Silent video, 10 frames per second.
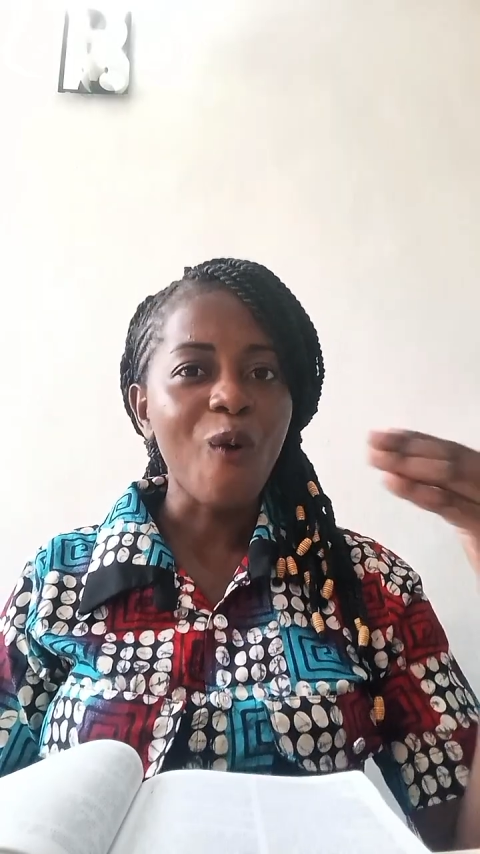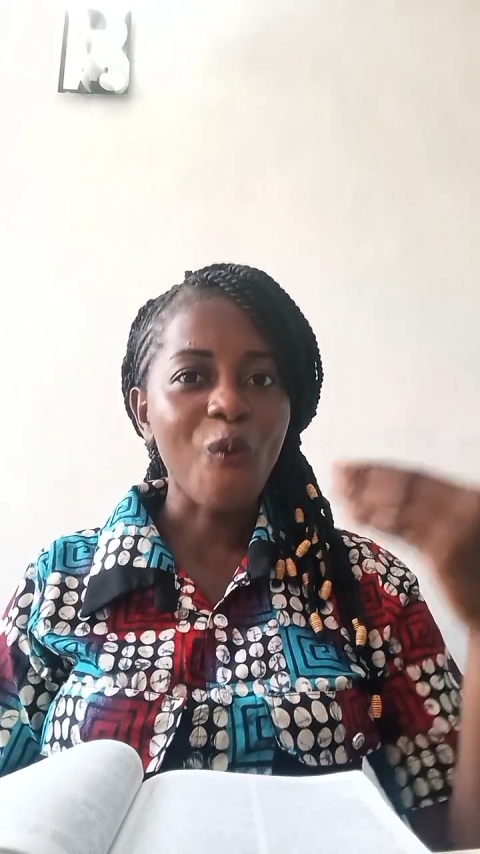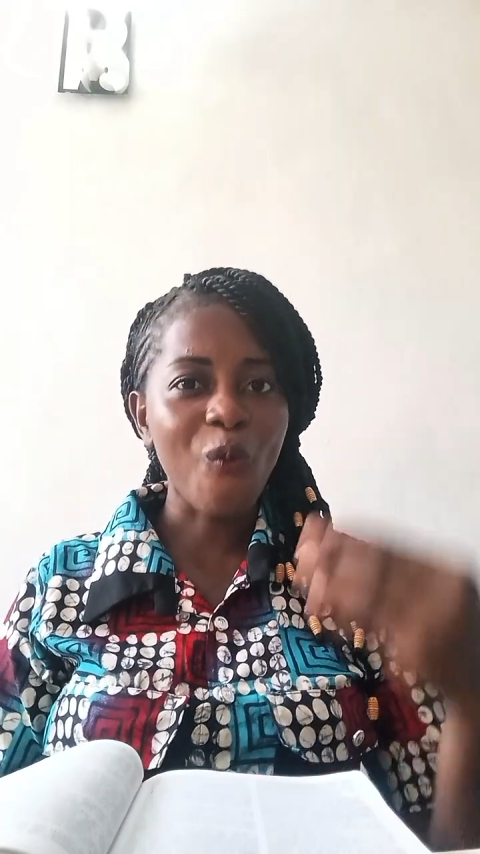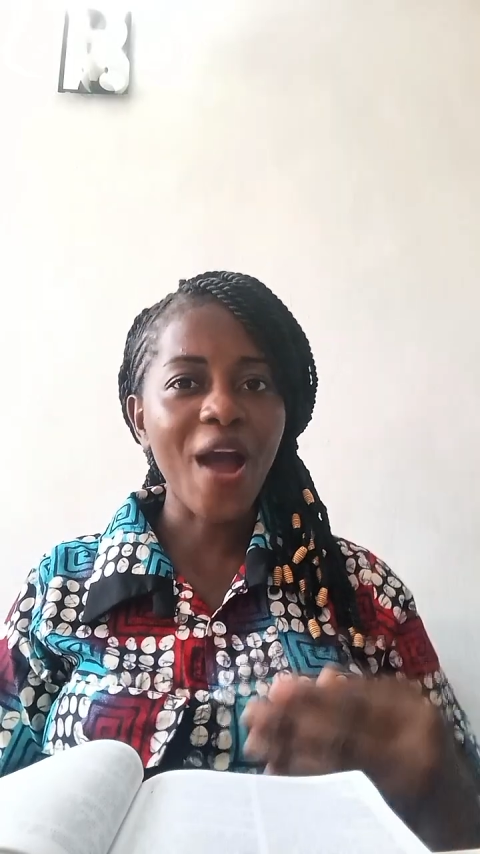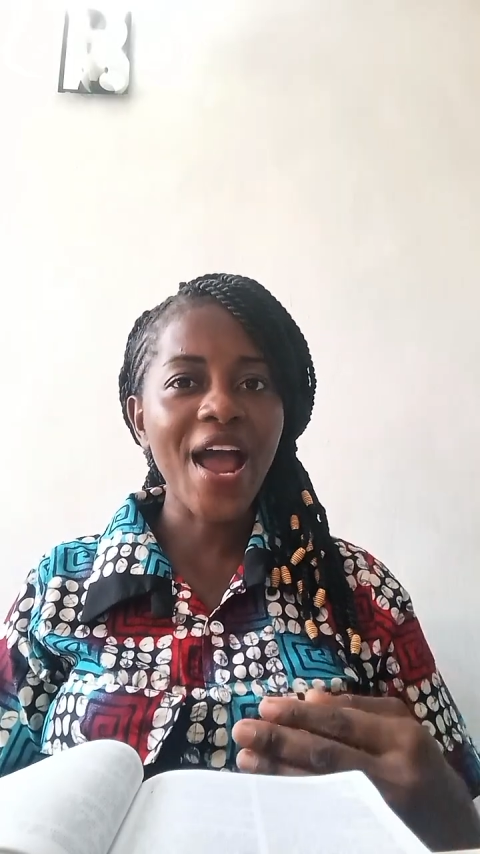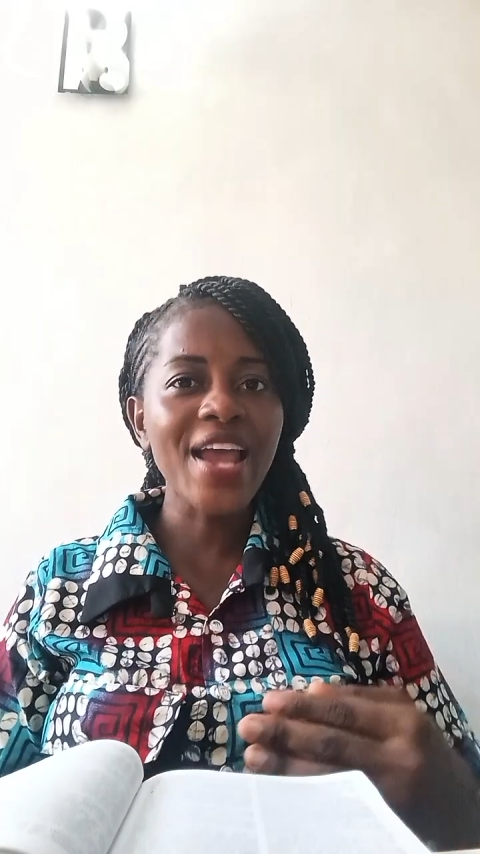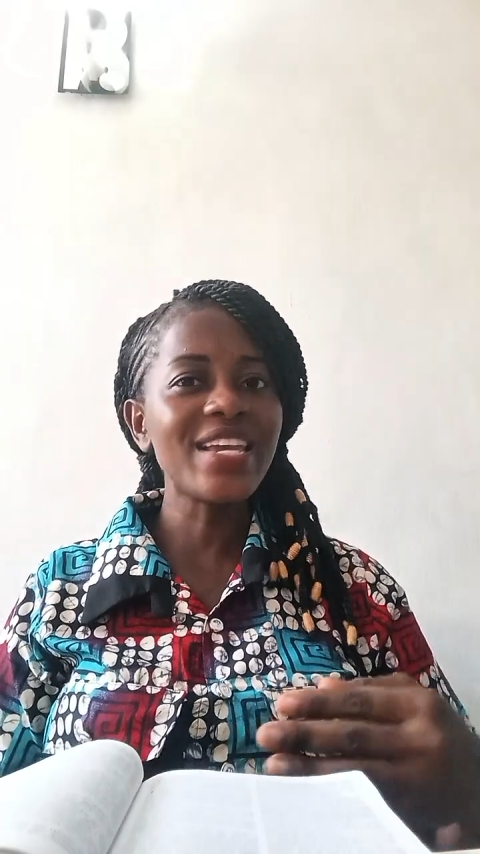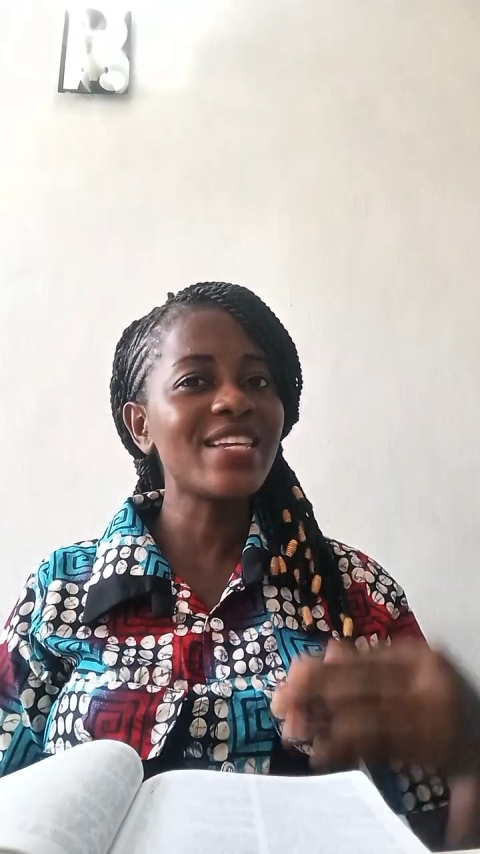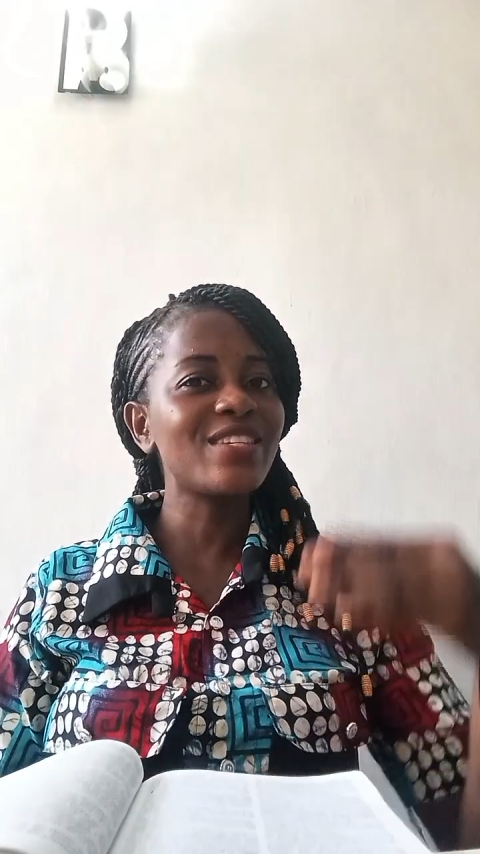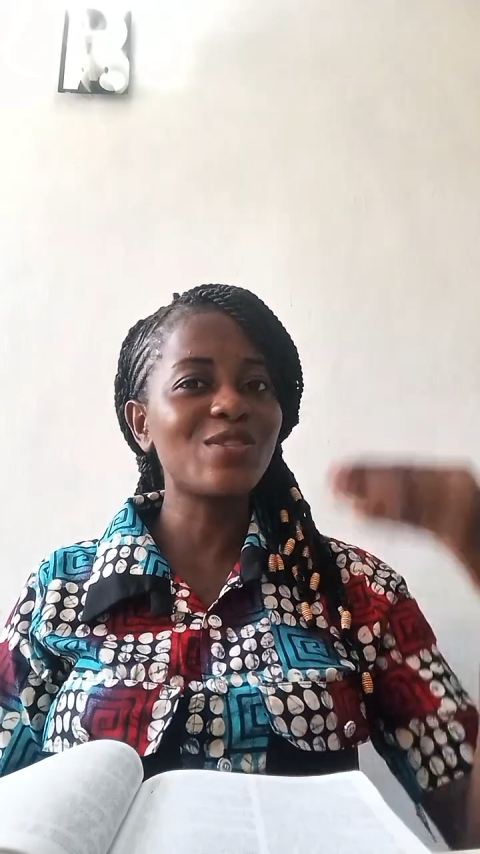Why
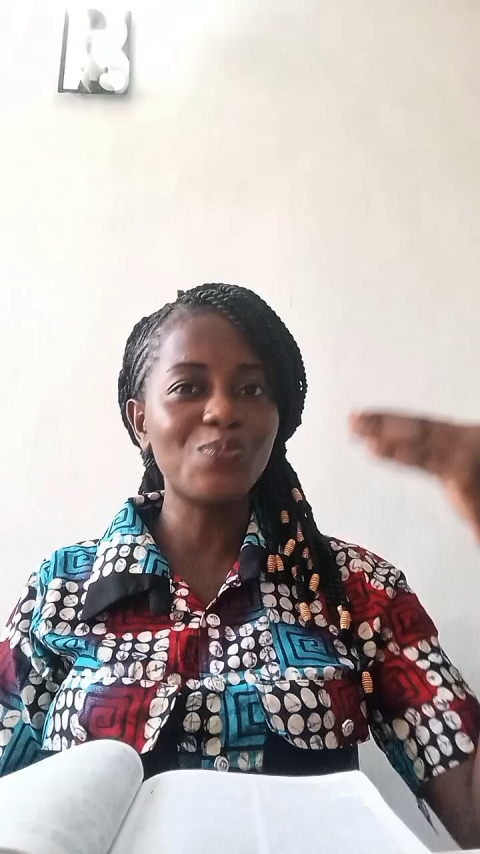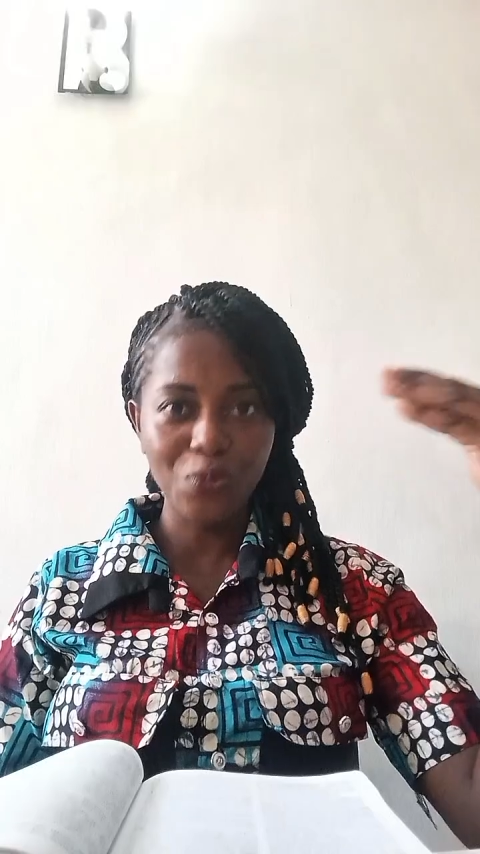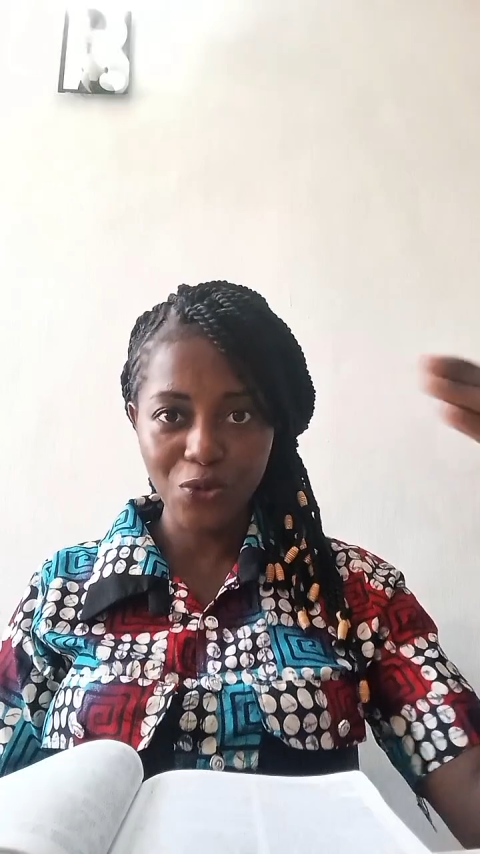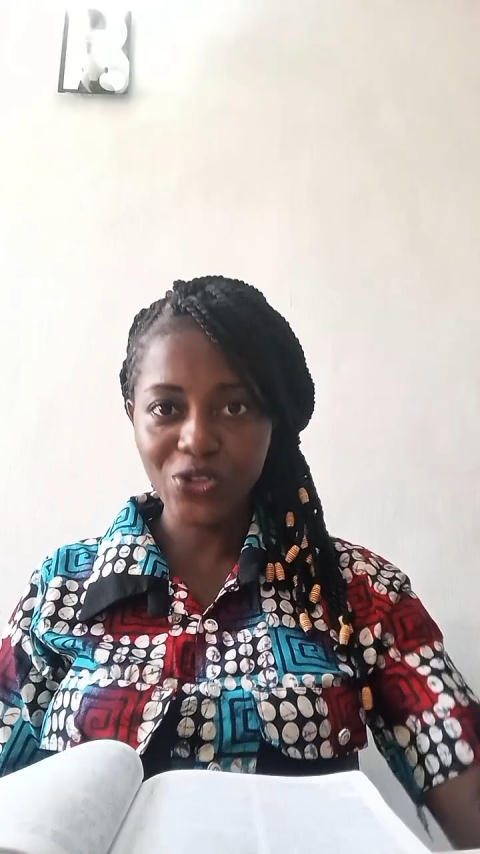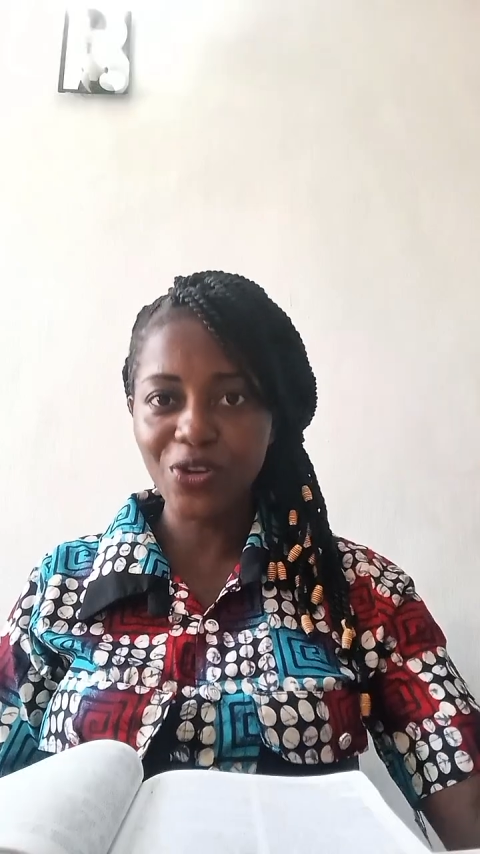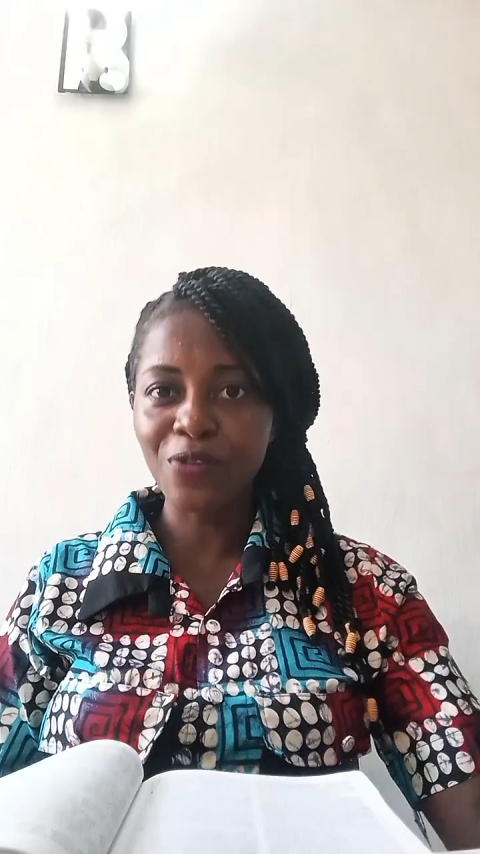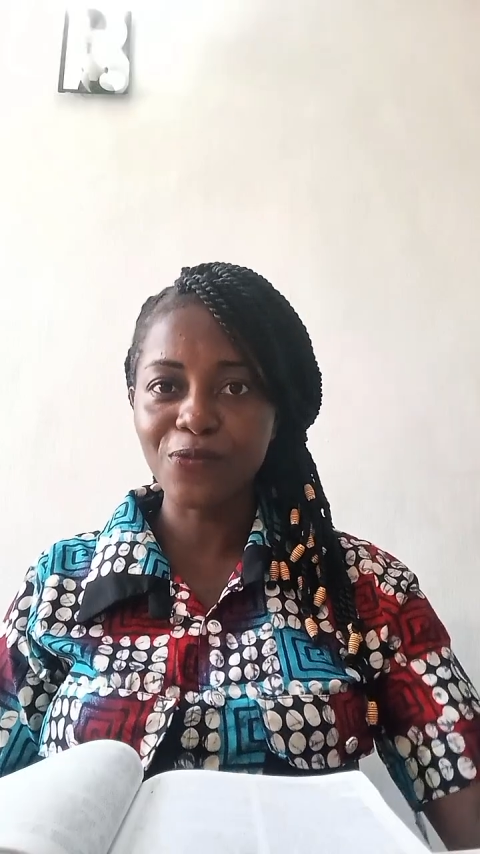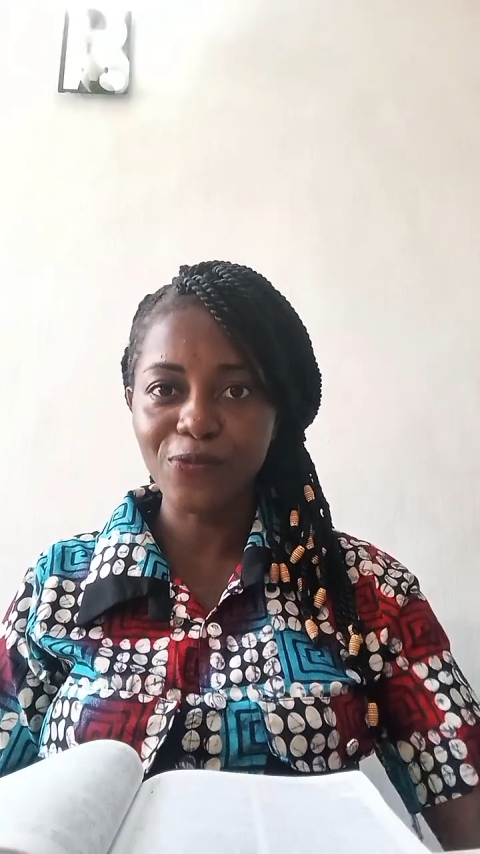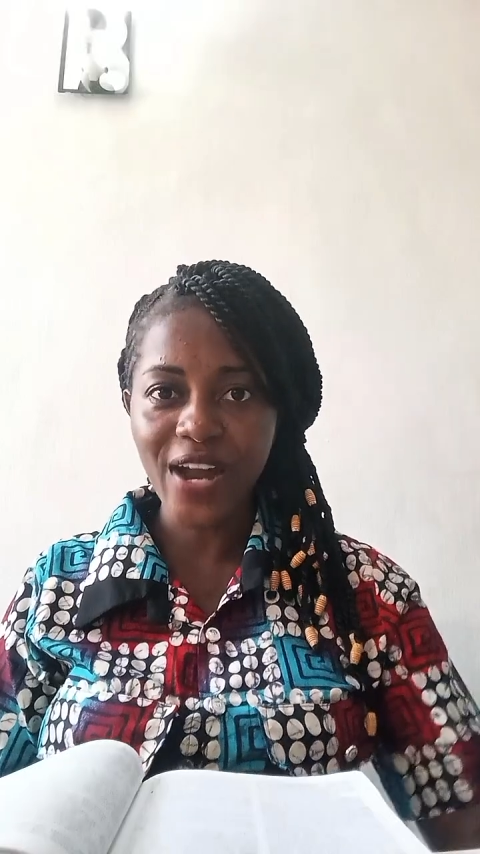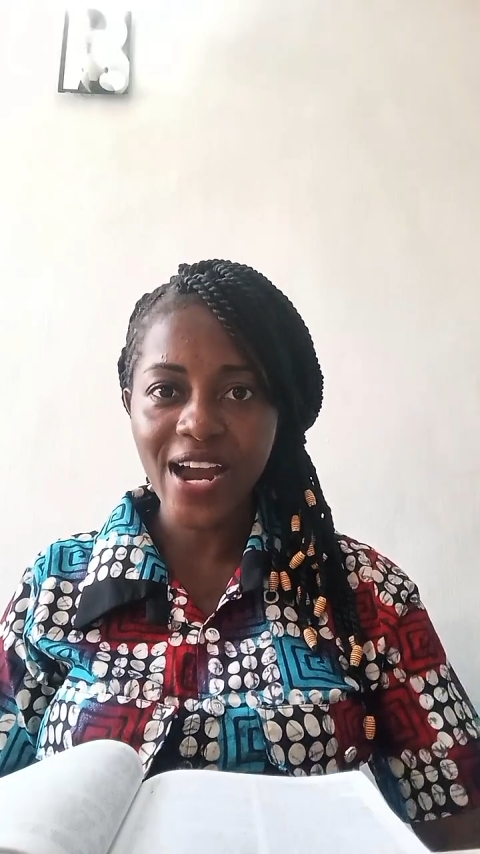is this bush on
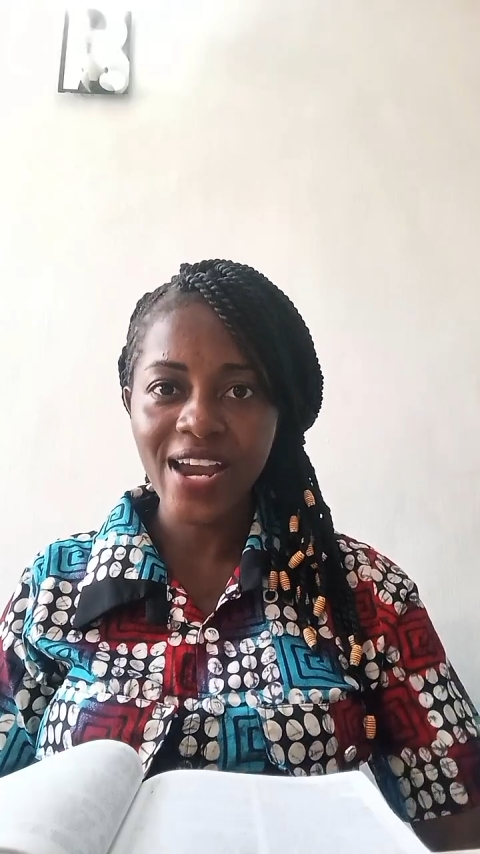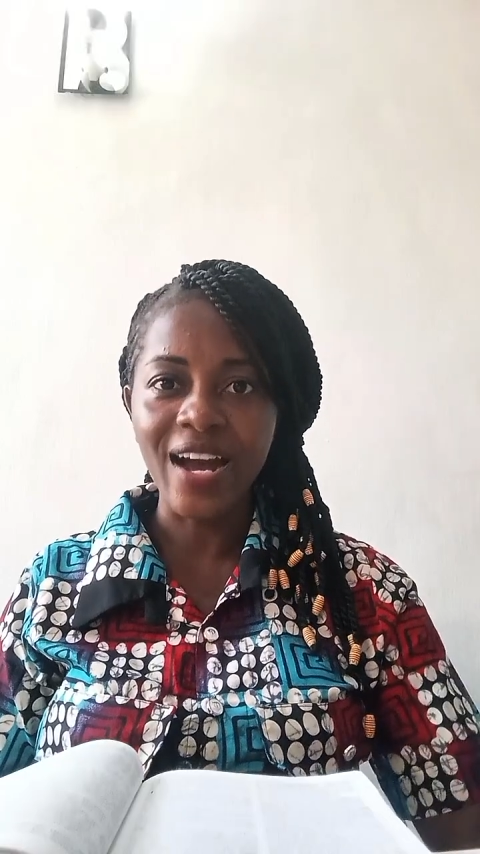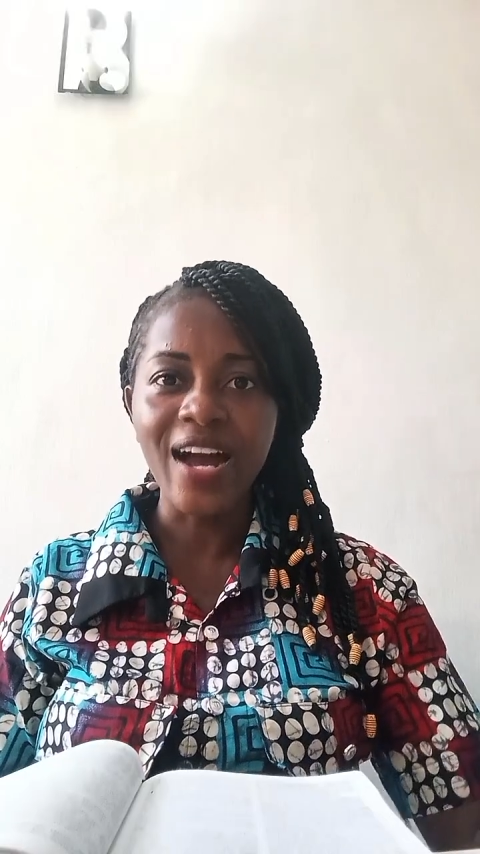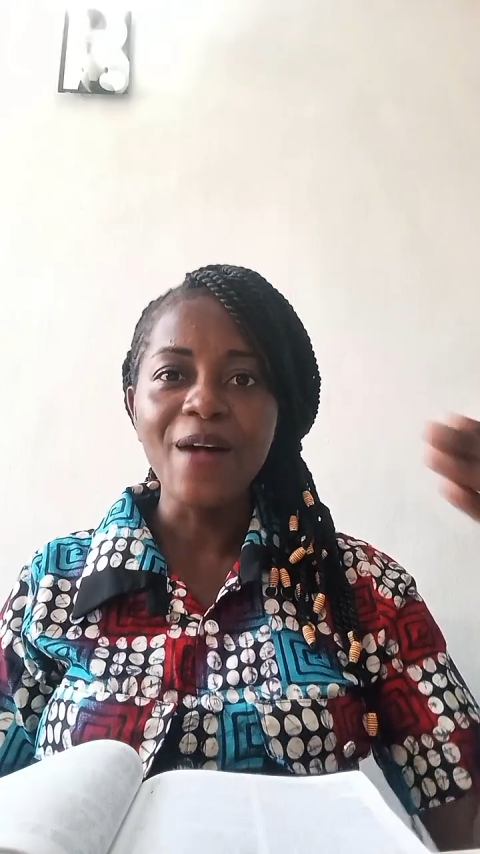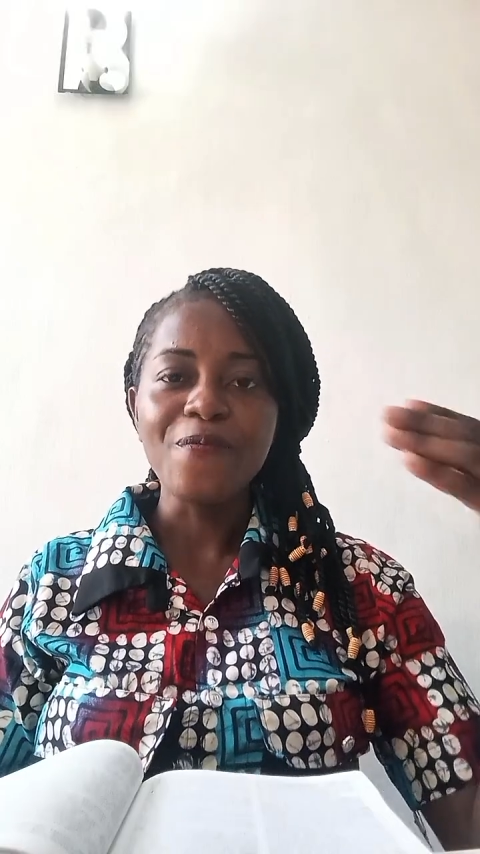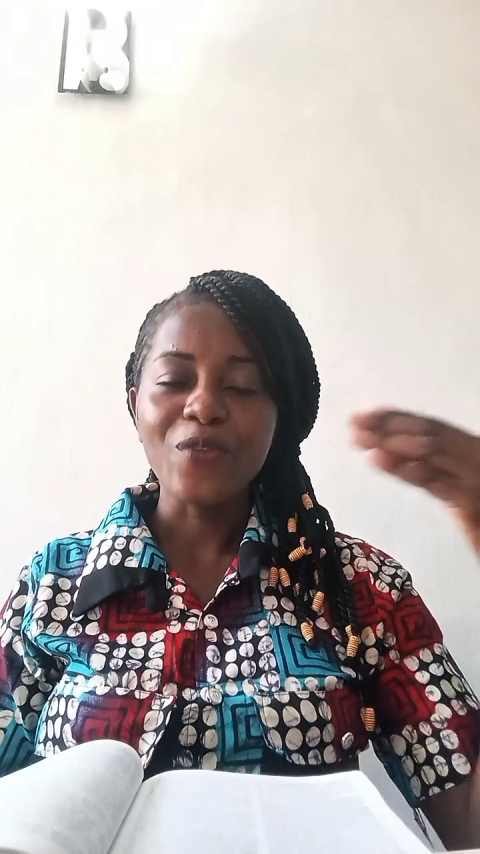fire?